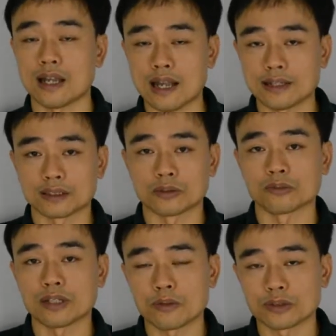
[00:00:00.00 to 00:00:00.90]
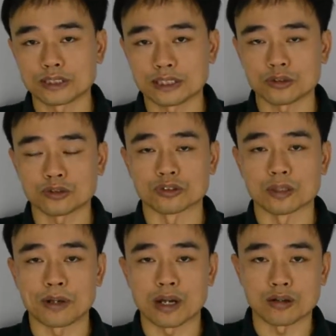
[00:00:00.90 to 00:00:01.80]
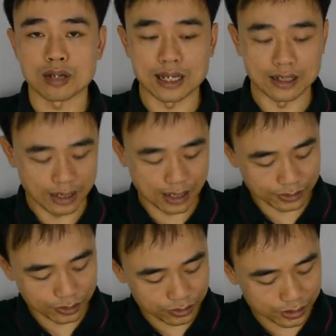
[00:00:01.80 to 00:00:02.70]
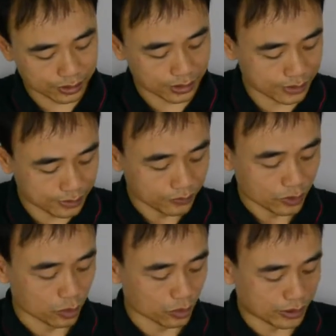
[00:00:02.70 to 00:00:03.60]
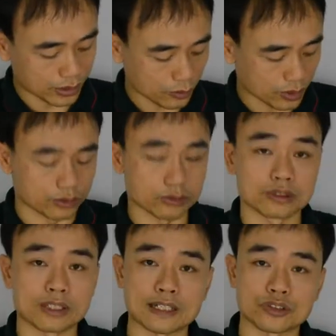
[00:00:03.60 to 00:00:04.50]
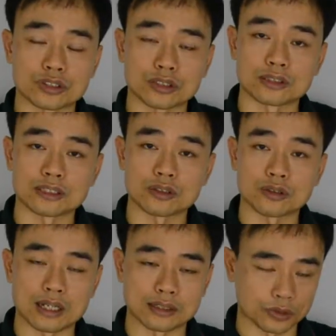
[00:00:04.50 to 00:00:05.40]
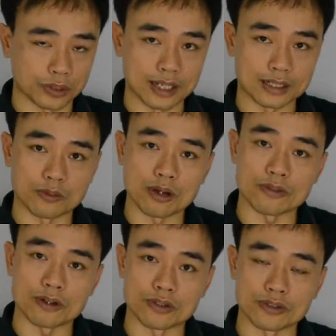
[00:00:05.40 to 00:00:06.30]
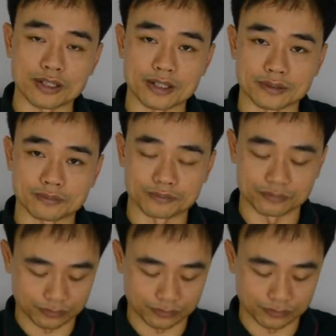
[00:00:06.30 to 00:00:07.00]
add the network signal to the power line and using this receiver to catch the signal and create the Wi-Fi from there.